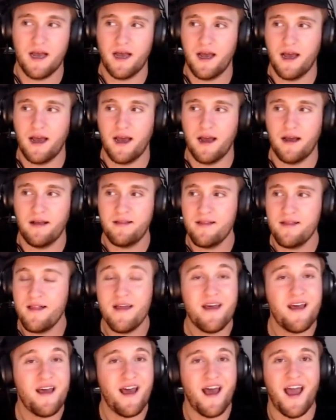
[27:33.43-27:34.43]

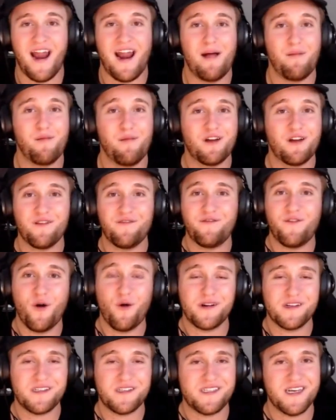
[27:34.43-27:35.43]
And I'm looking
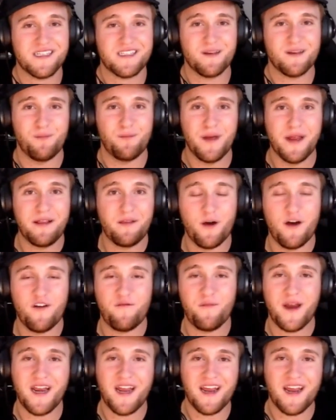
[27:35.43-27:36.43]
forward to seeing some Big
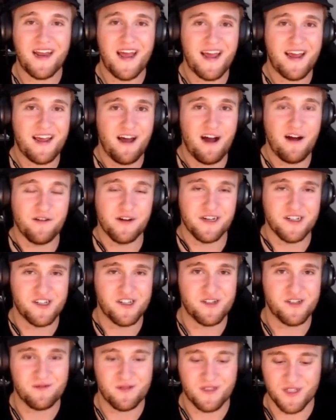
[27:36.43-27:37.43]
12 Media Day
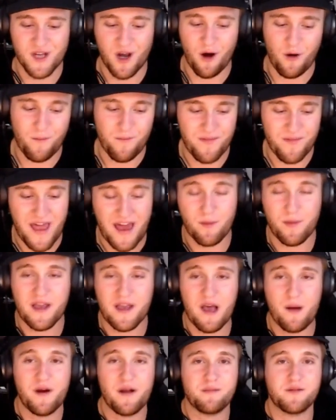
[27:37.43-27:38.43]
coverage. So that'll be
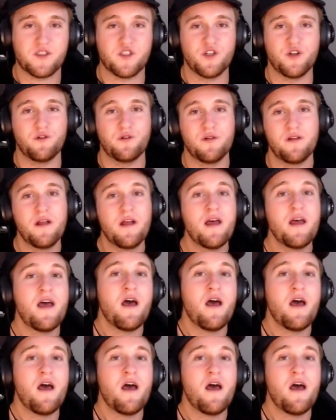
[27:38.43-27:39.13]
coming up soon.